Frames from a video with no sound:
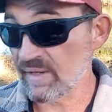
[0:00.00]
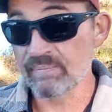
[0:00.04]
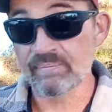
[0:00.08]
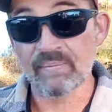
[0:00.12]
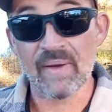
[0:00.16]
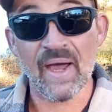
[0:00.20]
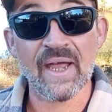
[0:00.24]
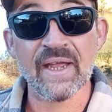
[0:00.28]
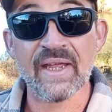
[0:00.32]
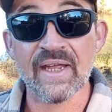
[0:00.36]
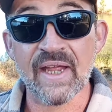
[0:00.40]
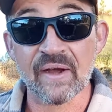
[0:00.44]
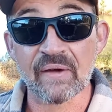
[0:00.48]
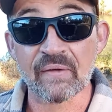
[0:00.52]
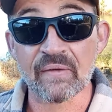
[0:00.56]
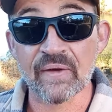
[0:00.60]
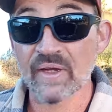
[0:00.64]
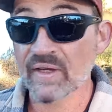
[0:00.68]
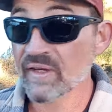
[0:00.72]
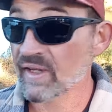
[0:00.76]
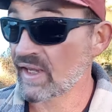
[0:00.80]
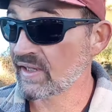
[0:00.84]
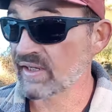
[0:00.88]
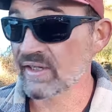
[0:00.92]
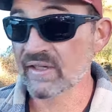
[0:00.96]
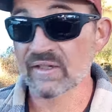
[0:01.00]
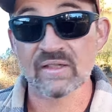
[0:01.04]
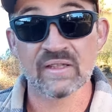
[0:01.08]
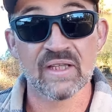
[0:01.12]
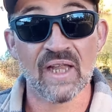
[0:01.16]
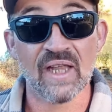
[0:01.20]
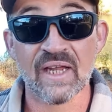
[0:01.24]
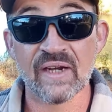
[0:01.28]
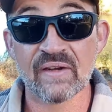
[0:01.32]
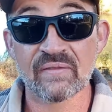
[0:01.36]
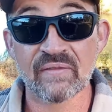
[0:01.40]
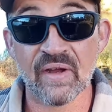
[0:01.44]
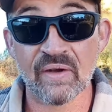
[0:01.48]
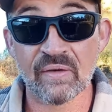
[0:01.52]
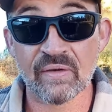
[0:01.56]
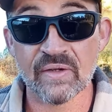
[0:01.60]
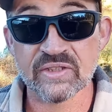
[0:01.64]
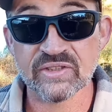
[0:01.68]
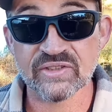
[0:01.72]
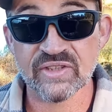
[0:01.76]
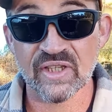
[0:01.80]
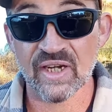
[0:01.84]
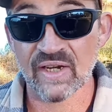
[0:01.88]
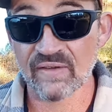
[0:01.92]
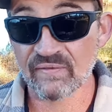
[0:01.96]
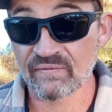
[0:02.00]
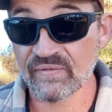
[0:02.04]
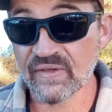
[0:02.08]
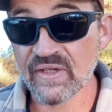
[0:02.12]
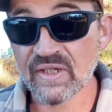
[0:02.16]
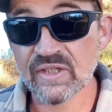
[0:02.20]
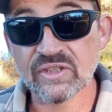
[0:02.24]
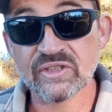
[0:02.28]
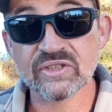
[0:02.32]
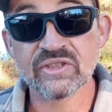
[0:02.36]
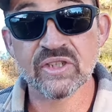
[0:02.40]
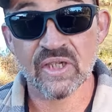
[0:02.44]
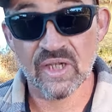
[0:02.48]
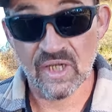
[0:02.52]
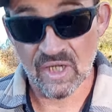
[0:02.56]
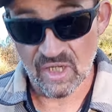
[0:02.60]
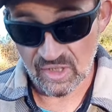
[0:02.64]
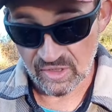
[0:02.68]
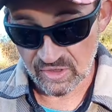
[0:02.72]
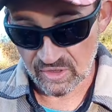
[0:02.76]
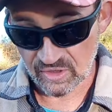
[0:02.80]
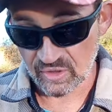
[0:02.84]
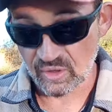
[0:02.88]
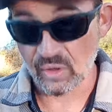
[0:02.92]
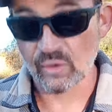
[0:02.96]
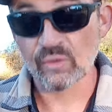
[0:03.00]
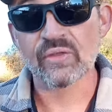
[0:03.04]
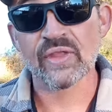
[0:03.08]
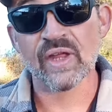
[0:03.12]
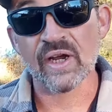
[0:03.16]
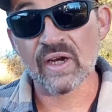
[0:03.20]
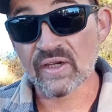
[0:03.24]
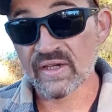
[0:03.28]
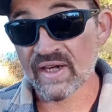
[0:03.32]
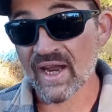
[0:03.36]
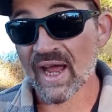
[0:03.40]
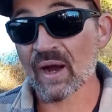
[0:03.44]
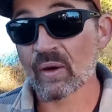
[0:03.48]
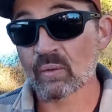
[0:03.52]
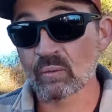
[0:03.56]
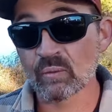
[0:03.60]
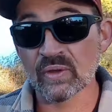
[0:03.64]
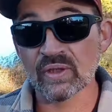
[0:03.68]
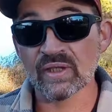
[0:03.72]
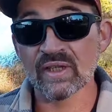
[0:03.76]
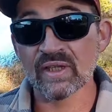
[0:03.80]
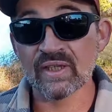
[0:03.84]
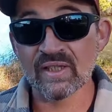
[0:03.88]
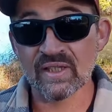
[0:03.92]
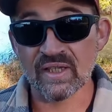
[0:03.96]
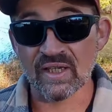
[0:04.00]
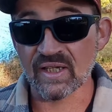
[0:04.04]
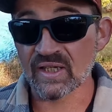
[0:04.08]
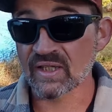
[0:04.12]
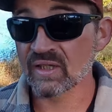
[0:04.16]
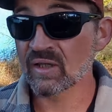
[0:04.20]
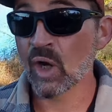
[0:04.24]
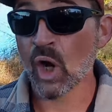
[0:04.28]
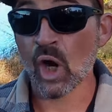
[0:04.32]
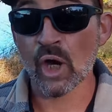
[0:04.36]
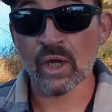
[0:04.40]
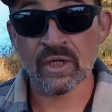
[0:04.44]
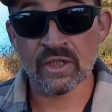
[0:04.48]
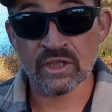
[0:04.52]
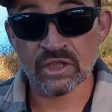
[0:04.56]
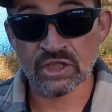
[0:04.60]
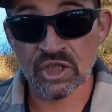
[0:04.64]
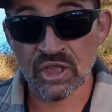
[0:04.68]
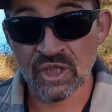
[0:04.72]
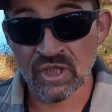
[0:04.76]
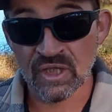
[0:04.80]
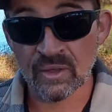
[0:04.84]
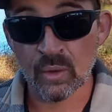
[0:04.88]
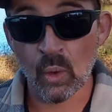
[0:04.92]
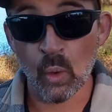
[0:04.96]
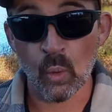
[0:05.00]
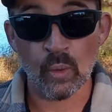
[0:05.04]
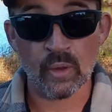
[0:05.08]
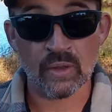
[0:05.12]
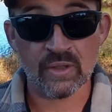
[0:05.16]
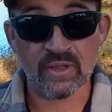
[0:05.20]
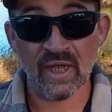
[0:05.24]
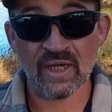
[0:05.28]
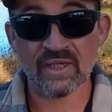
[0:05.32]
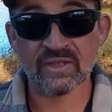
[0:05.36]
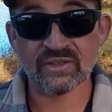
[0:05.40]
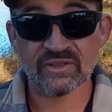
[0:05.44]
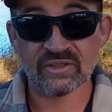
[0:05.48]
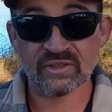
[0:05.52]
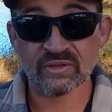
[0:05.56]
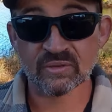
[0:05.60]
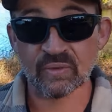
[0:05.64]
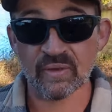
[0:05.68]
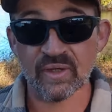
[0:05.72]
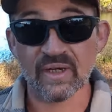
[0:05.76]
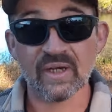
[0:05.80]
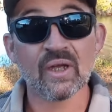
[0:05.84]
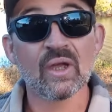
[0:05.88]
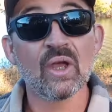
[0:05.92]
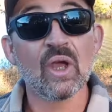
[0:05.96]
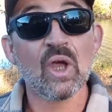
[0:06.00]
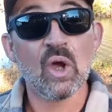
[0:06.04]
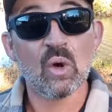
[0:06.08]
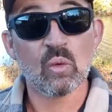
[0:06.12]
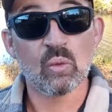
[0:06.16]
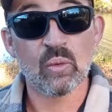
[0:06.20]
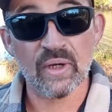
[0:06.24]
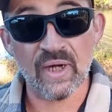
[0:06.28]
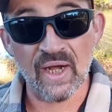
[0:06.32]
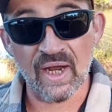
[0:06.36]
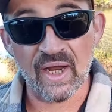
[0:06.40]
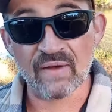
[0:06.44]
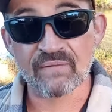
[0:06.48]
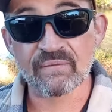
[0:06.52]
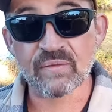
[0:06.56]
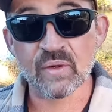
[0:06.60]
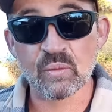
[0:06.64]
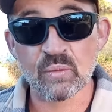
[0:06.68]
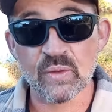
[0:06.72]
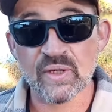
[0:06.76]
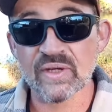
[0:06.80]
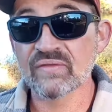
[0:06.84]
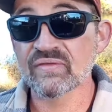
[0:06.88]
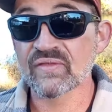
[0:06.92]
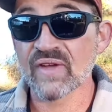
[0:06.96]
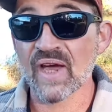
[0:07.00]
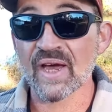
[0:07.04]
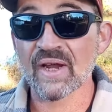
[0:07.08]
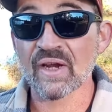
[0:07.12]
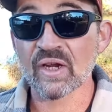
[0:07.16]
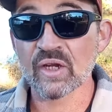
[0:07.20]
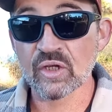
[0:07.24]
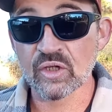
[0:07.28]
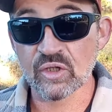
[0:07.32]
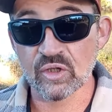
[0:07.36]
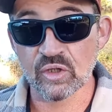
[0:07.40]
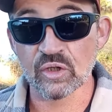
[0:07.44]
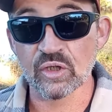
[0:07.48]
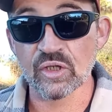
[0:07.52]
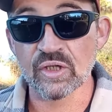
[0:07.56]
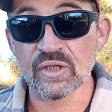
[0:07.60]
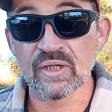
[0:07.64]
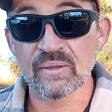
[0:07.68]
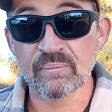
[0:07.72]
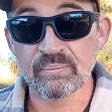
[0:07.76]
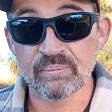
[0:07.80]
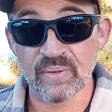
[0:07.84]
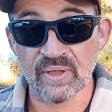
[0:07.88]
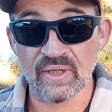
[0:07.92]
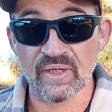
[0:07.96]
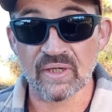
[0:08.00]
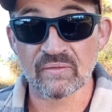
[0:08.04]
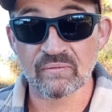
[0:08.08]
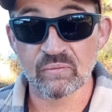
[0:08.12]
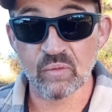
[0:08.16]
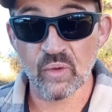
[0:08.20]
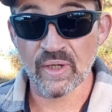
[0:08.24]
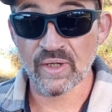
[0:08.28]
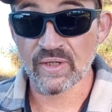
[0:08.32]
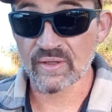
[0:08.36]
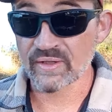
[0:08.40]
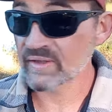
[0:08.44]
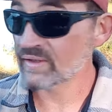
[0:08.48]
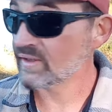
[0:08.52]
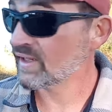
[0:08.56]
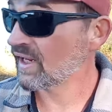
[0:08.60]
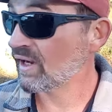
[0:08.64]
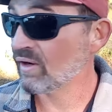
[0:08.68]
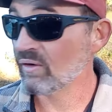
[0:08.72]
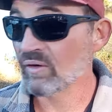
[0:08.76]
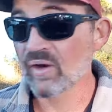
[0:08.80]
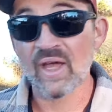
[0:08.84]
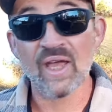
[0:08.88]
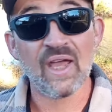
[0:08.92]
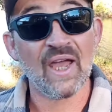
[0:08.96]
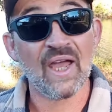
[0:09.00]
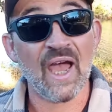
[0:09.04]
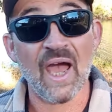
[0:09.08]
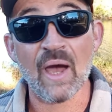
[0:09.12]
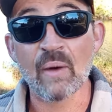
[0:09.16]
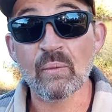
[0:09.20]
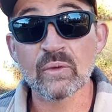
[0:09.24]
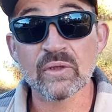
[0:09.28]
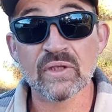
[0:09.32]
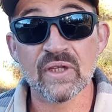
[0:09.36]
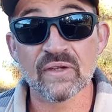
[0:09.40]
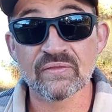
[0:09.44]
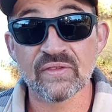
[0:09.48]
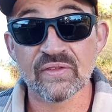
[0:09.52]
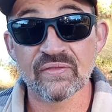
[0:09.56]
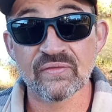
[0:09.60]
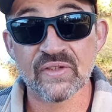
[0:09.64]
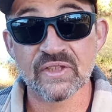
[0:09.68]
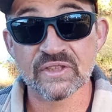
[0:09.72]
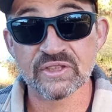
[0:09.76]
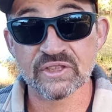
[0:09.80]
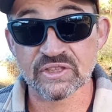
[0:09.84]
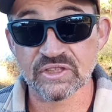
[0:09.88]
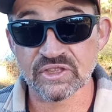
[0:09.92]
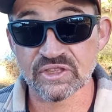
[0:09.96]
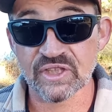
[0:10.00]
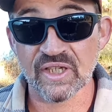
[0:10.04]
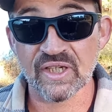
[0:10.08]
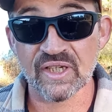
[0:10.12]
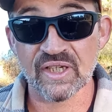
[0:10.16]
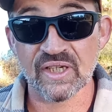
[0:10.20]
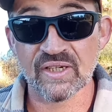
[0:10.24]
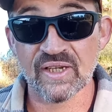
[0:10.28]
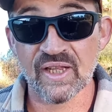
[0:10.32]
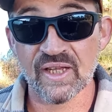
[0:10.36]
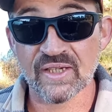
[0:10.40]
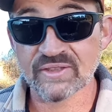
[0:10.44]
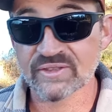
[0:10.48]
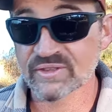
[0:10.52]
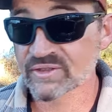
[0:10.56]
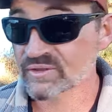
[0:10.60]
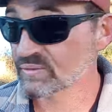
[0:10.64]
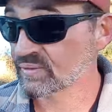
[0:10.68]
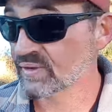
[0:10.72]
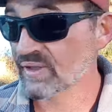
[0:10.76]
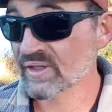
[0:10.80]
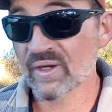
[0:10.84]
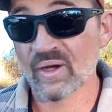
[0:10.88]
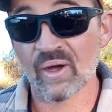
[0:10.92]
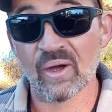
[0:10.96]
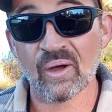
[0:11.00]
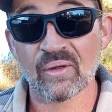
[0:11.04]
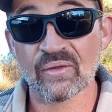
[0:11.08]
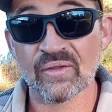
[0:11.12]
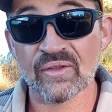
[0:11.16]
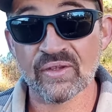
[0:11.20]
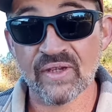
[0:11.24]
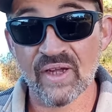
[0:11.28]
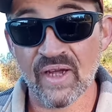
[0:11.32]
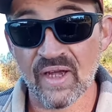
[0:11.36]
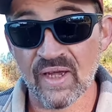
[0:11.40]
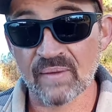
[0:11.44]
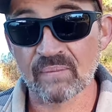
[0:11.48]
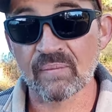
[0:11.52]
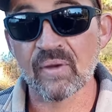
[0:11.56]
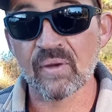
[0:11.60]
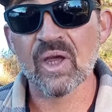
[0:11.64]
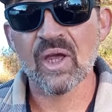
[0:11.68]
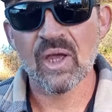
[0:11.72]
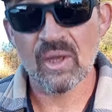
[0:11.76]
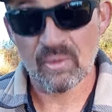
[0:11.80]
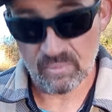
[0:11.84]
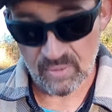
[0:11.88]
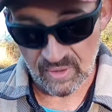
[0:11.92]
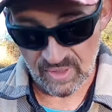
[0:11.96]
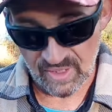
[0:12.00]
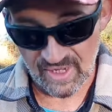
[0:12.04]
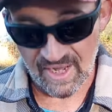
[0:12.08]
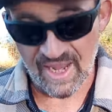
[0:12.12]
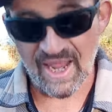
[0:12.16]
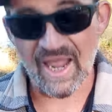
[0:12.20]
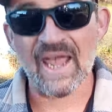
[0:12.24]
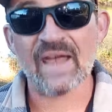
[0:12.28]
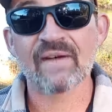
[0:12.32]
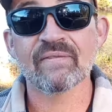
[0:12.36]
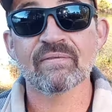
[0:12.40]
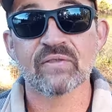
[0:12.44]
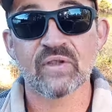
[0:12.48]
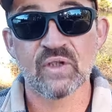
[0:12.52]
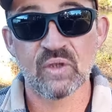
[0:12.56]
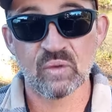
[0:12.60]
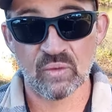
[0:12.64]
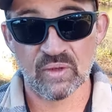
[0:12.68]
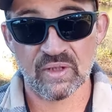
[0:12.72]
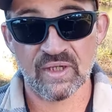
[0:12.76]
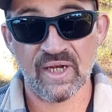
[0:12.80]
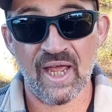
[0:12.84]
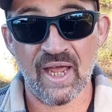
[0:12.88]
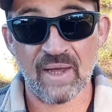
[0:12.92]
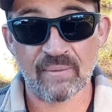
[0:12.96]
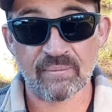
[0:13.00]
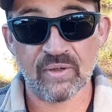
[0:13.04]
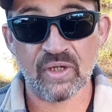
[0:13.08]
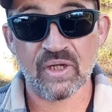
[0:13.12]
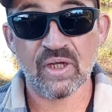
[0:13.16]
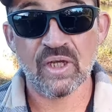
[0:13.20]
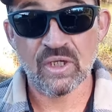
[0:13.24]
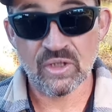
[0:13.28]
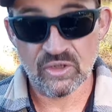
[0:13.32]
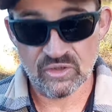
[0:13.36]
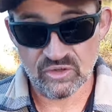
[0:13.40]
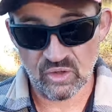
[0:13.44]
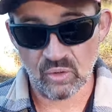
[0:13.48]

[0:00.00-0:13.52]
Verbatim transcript: In my area, and in a lot of areas that I fished, you know, they're not really keen on a jig or a Texas rig whenever we've got a good bit of wind. Now, I would love to fish a jig and a Texas rig all the time, but I have to adapt.